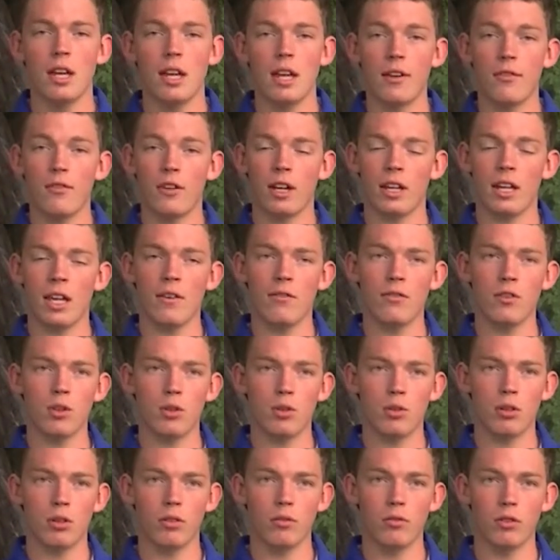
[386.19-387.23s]
if I give
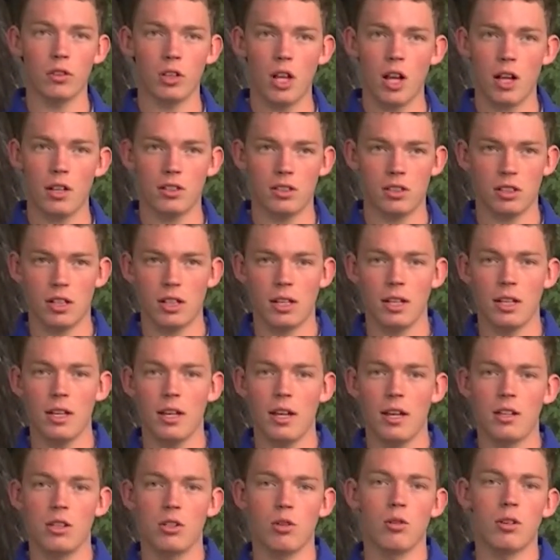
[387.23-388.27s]
you velocity
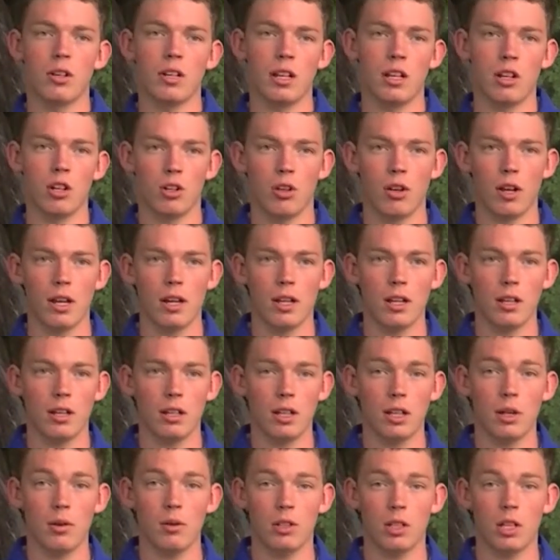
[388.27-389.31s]
and you were to integrate it,
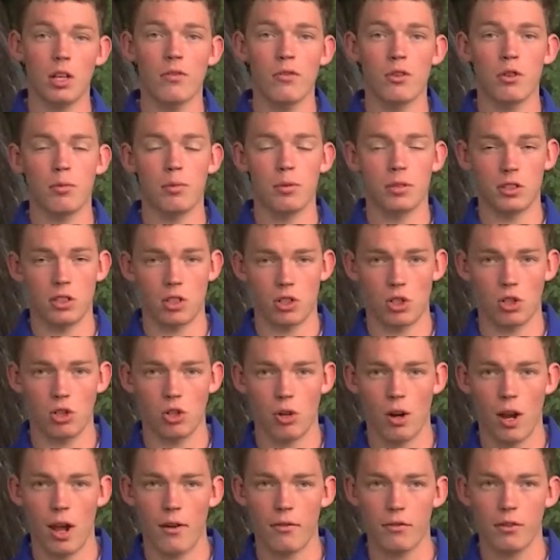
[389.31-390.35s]
it would give you a position
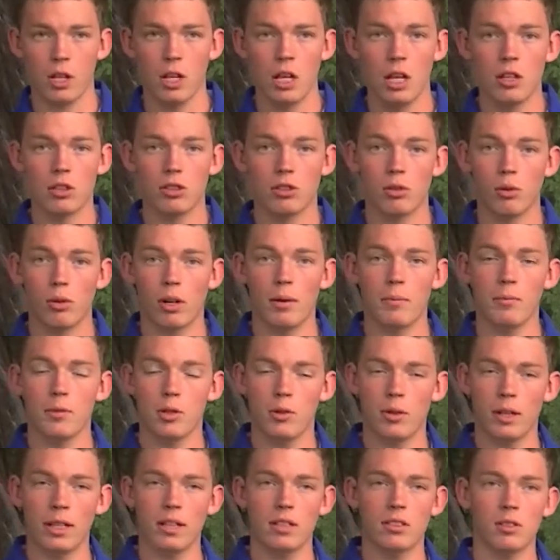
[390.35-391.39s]
graph. So what I'm
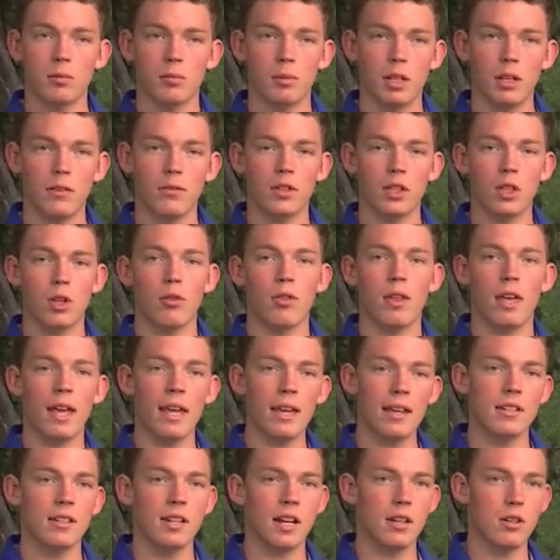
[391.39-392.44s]
doing is I'm giving you the
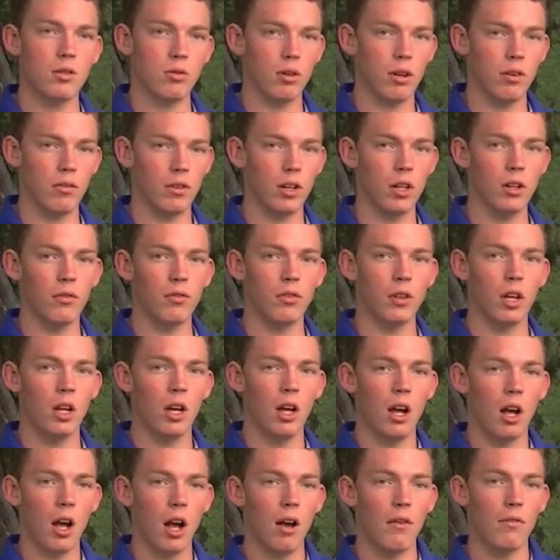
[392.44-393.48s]
antiderivative
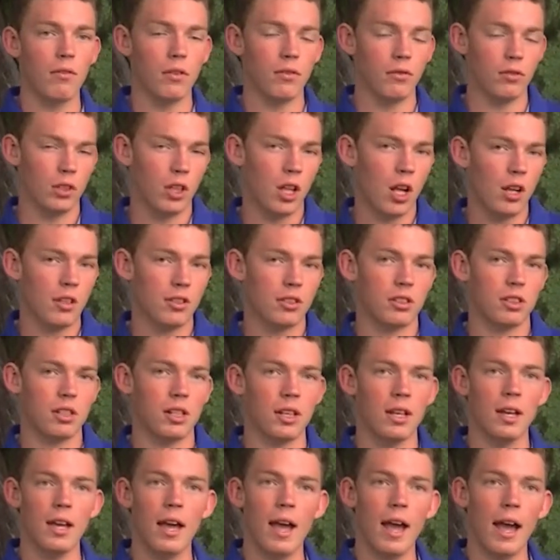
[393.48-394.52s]
of the
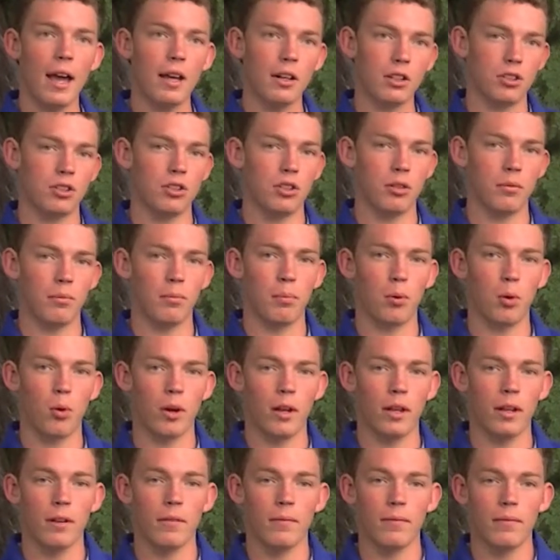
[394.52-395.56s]
velocity at a certain point.